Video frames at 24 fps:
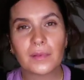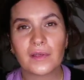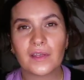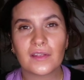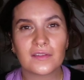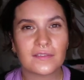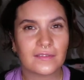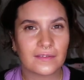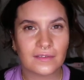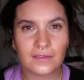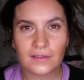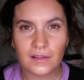
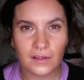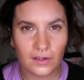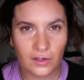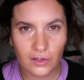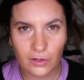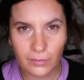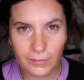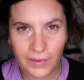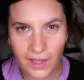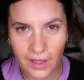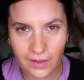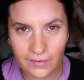because it's
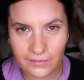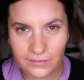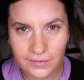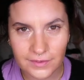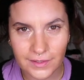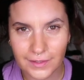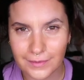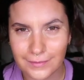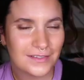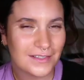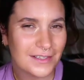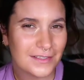gloomy
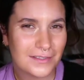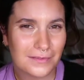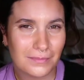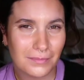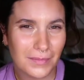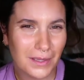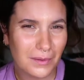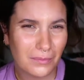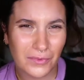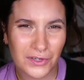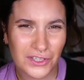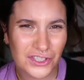outside doesn't
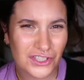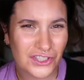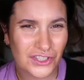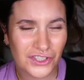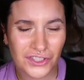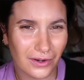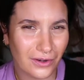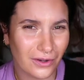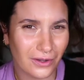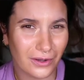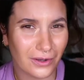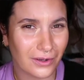mean we
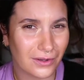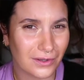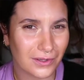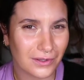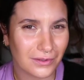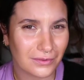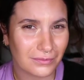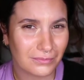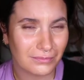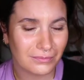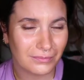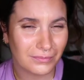should look,
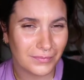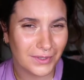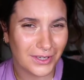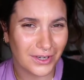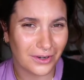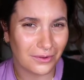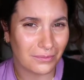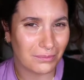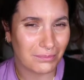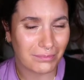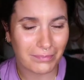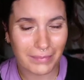you
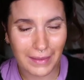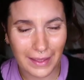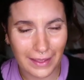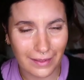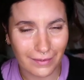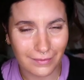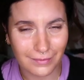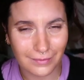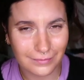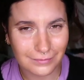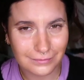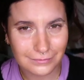know,
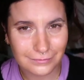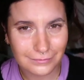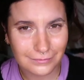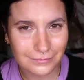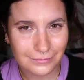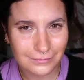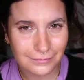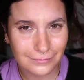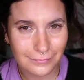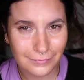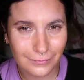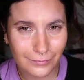pale.
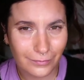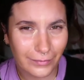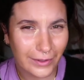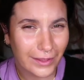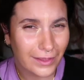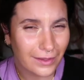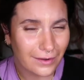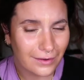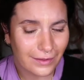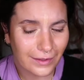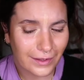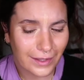We
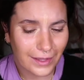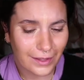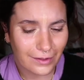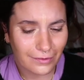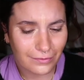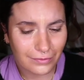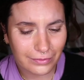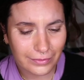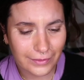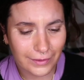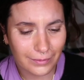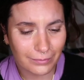can look
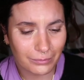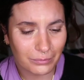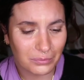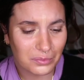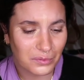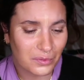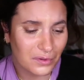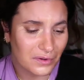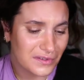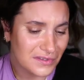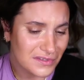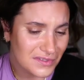healthy and
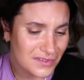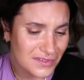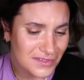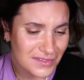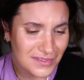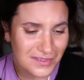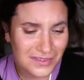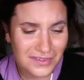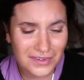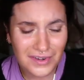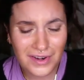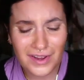
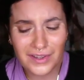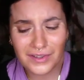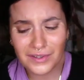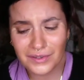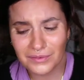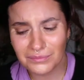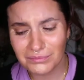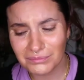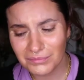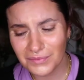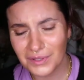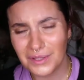bronzed, you know?
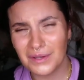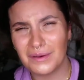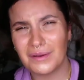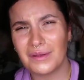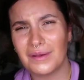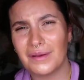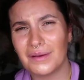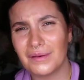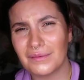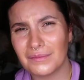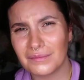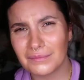You
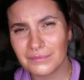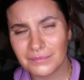know?